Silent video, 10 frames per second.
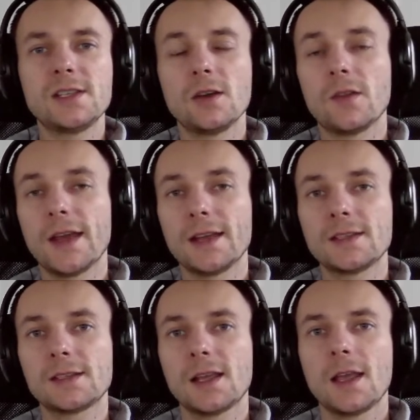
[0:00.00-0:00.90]
on
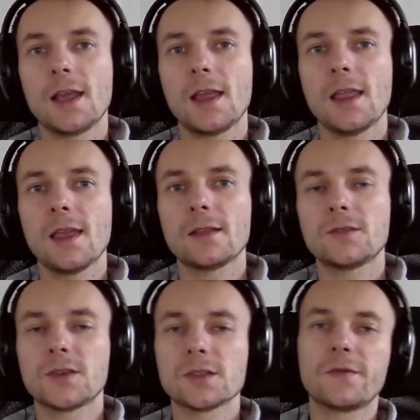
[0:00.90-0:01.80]
it and
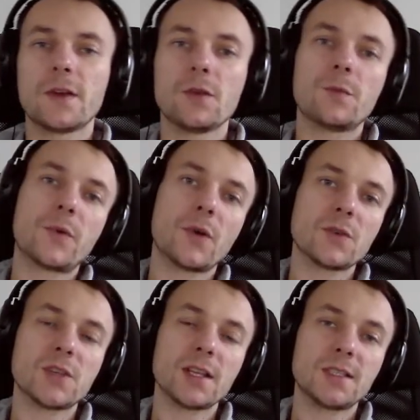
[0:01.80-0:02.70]
transfer your
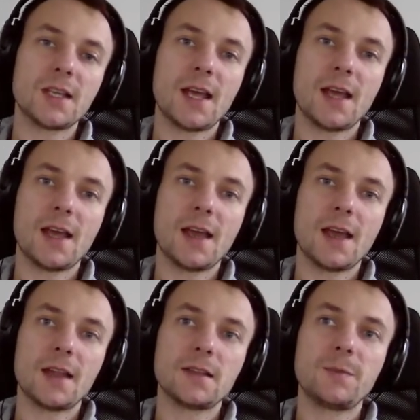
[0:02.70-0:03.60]
project there
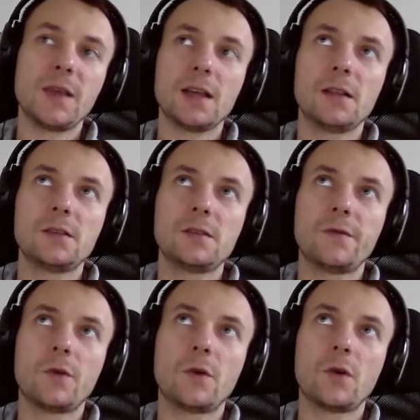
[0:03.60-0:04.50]
and build
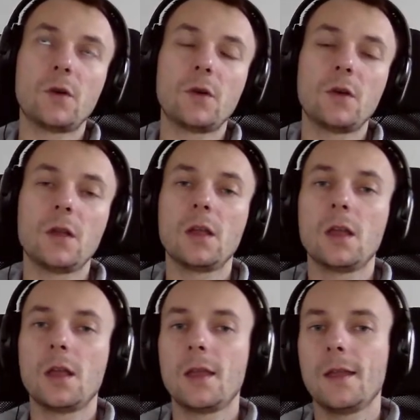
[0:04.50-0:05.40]
for
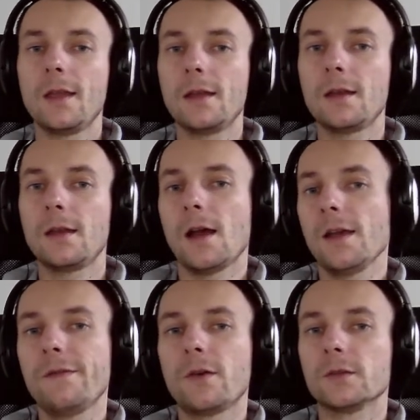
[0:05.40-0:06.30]

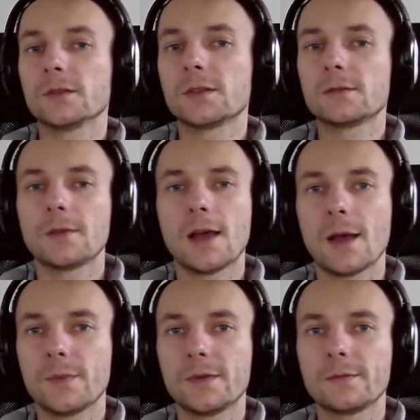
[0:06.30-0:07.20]
iPhones
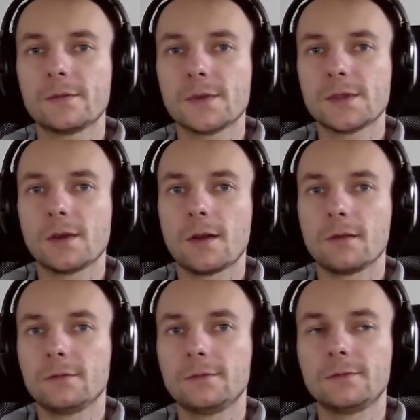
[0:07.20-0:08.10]
app.
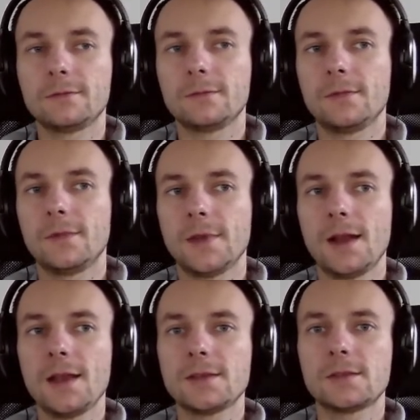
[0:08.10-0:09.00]
So the
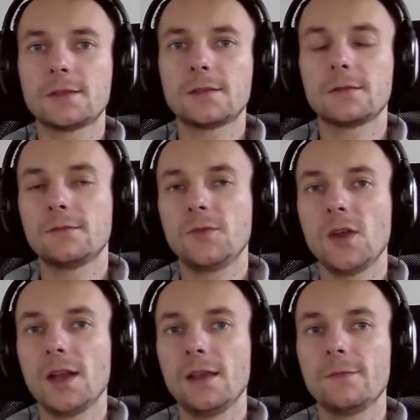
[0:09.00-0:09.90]
next
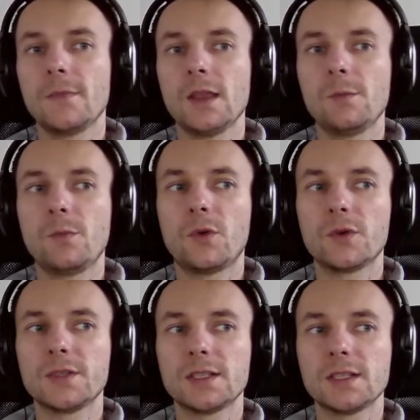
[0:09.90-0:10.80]
really
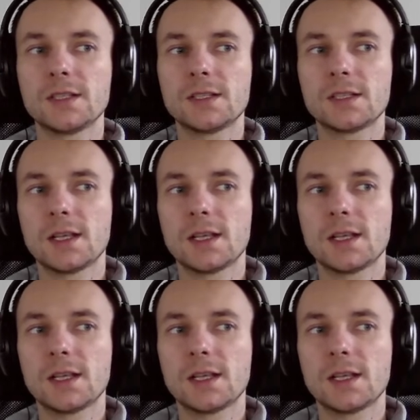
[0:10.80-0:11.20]
important,